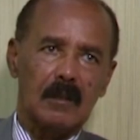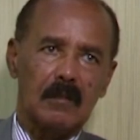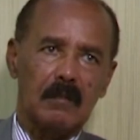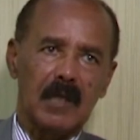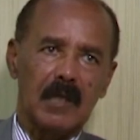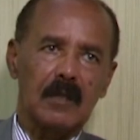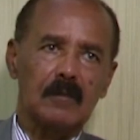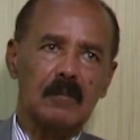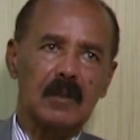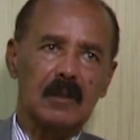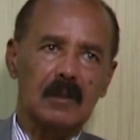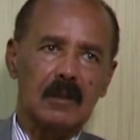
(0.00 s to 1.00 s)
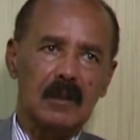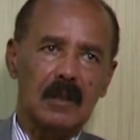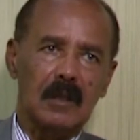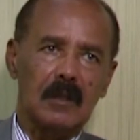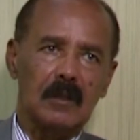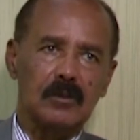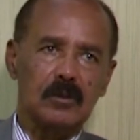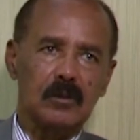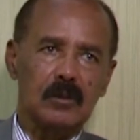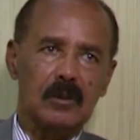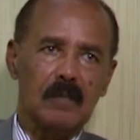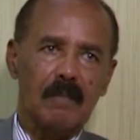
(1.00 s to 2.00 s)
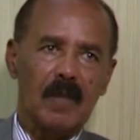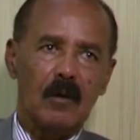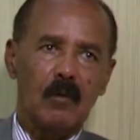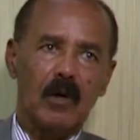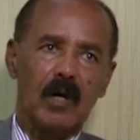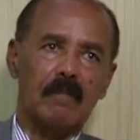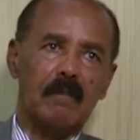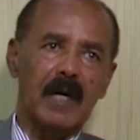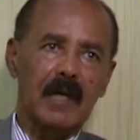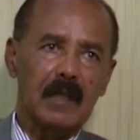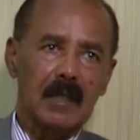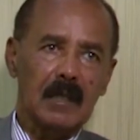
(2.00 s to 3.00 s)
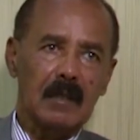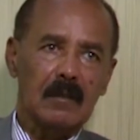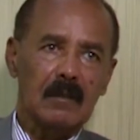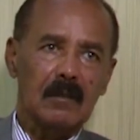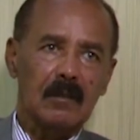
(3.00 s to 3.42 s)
management issues, we have mining,